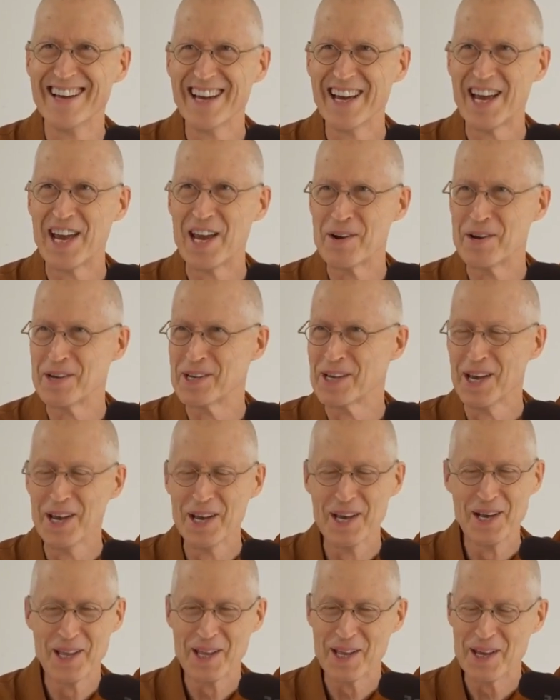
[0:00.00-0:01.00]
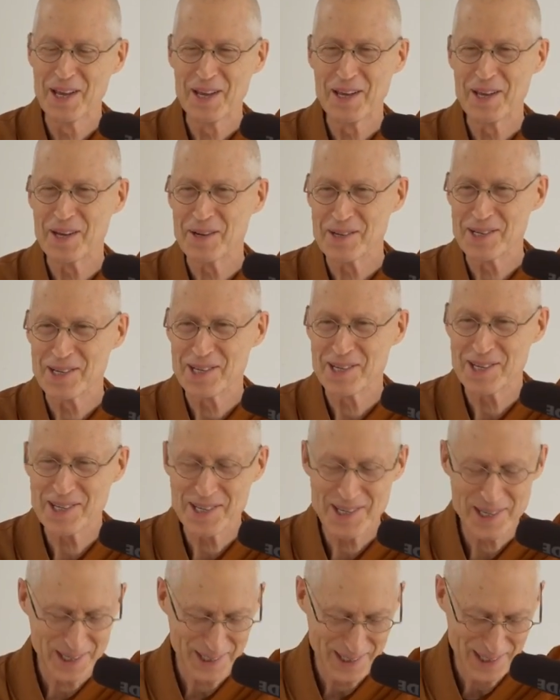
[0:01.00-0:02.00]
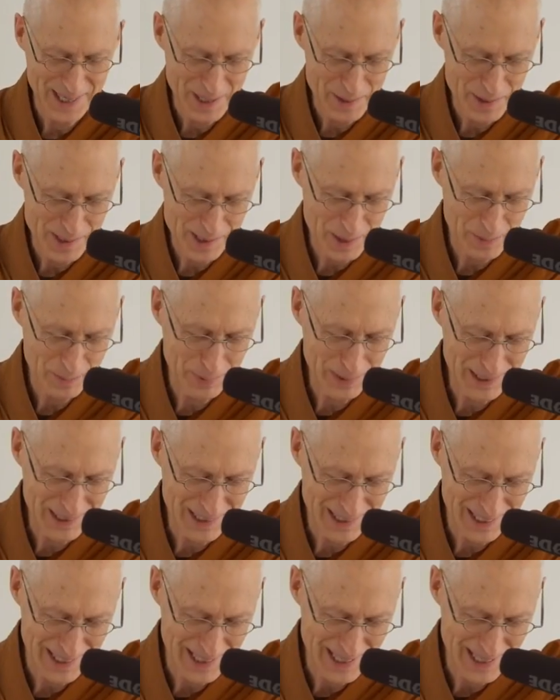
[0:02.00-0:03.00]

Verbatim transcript: he, he, was just, uh, he was completely at